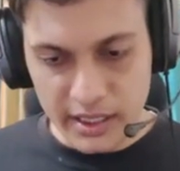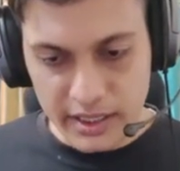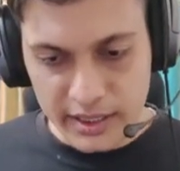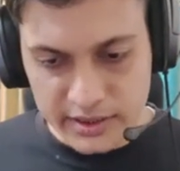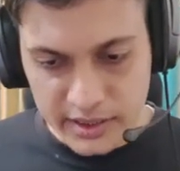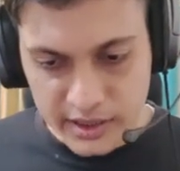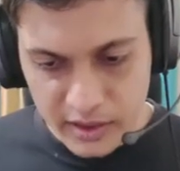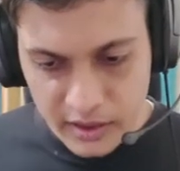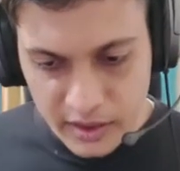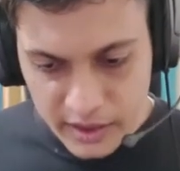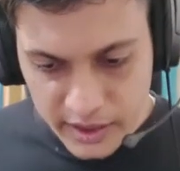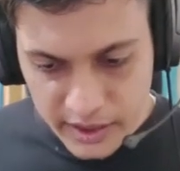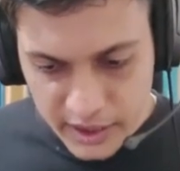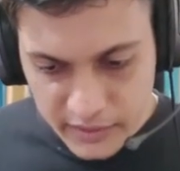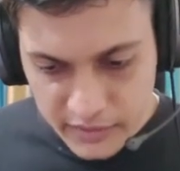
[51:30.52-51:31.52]
Is it
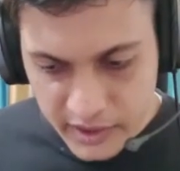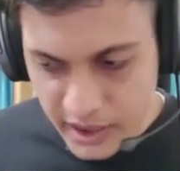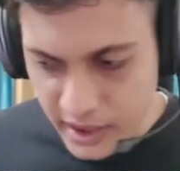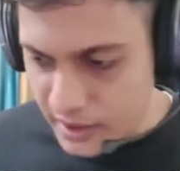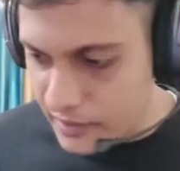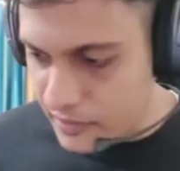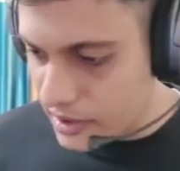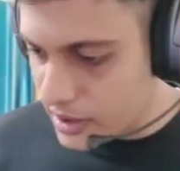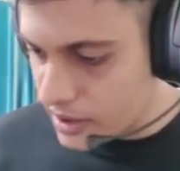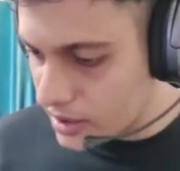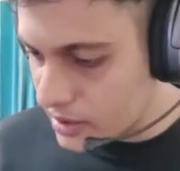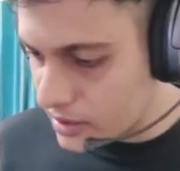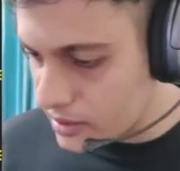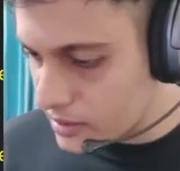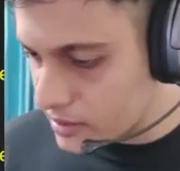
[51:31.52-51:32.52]
not env activated?